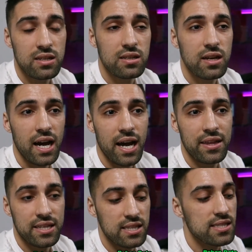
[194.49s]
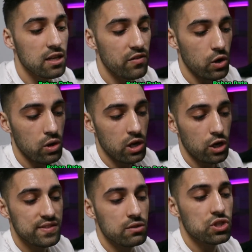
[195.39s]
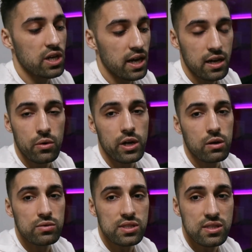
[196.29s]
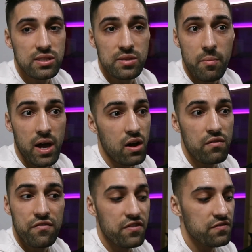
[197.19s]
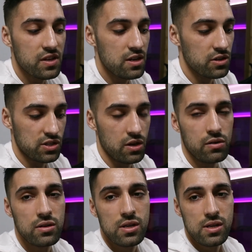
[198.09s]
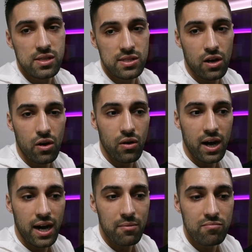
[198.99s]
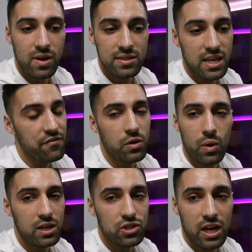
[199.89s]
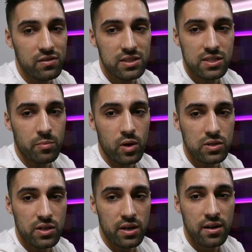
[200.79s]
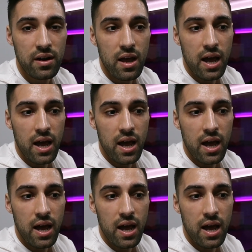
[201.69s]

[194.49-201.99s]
And I did the Silver Golden Gloves at Chicago when I was about 15 or so. So definitely well travelled as a boxer.